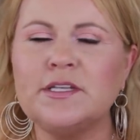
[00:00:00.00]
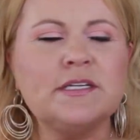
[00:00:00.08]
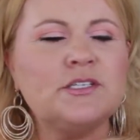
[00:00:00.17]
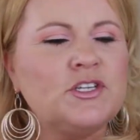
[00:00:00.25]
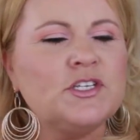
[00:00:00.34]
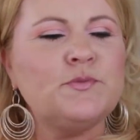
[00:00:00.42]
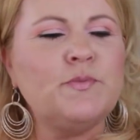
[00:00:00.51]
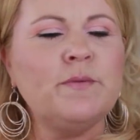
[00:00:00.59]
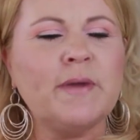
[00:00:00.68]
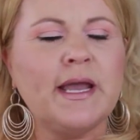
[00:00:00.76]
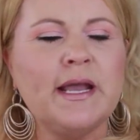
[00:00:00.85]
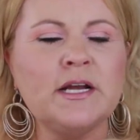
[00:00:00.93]
It's just been
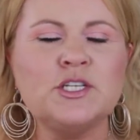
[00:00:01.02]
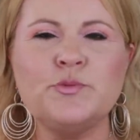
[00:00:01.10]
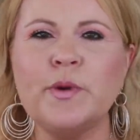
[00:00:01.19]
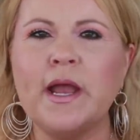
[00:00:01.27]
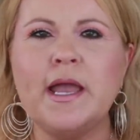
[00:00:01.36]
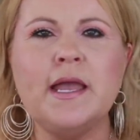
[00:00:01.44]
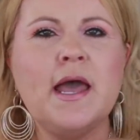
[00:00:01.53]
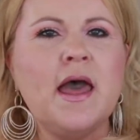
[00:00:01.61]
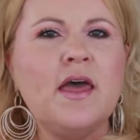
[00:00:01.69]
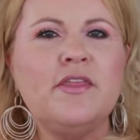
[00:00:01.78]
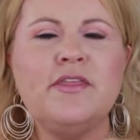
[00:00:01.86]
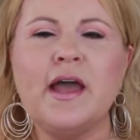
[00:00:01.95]
my hairspray
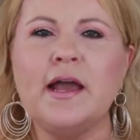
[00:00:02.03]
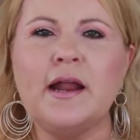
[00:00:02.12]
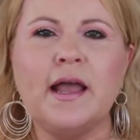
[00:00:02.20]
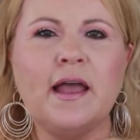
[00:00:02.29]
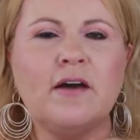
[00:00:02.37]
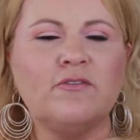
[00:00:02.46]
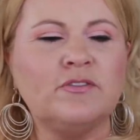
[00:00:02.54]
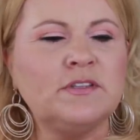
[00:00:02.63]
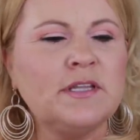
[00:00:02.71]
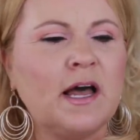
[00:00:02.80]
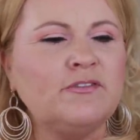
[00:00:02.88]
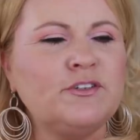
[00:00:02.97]
that I have
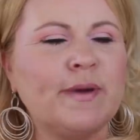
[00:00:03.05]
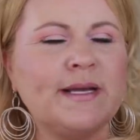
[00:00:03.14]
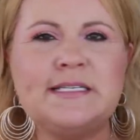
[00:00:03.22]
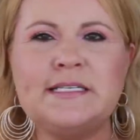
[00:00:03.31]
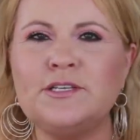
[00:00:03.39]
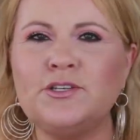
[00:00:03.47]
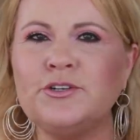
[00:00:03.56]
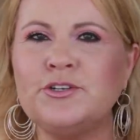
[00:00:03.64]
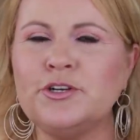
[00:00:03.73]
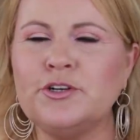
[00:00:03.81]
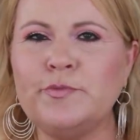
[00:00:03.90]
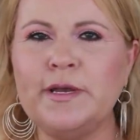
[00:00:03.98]
loved. My sister
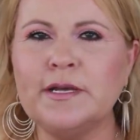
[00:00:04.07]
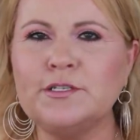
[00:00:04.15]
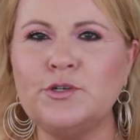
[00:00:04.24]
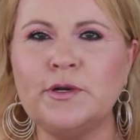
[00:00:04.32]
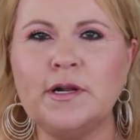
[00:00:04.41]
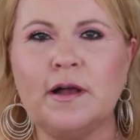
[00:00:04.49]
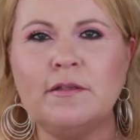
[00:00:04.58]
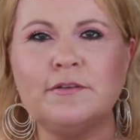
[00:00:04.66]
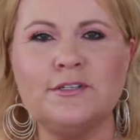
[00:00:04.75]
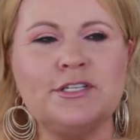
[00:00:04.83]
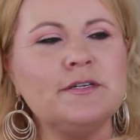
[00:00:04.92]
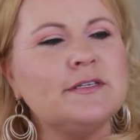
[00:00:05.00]
turned me onto it all
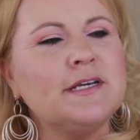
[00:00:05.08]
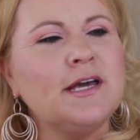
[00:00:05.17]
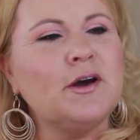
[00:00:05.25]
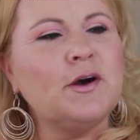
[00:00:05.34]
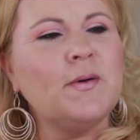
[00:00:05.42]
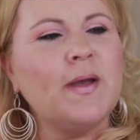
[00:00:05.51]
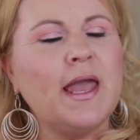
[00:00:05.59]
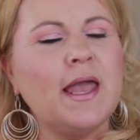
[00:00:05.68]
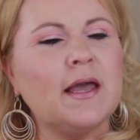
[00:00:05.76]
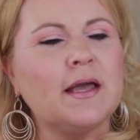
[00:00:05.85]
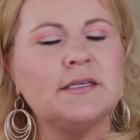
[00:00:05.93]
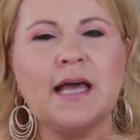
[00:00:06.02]
those years ago,
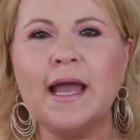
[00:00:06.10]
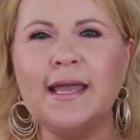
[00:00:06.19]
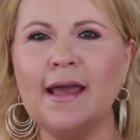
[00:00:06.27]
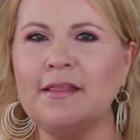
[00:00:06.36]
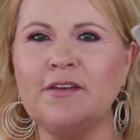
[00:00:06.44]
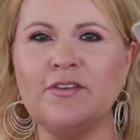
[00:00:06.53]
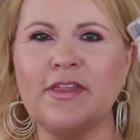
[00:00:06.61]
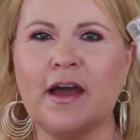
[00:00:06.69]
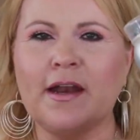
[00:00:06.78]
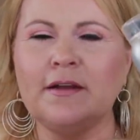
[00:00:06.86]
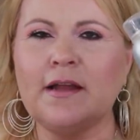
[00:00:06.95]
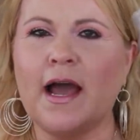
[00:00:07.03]
and I can't live without it.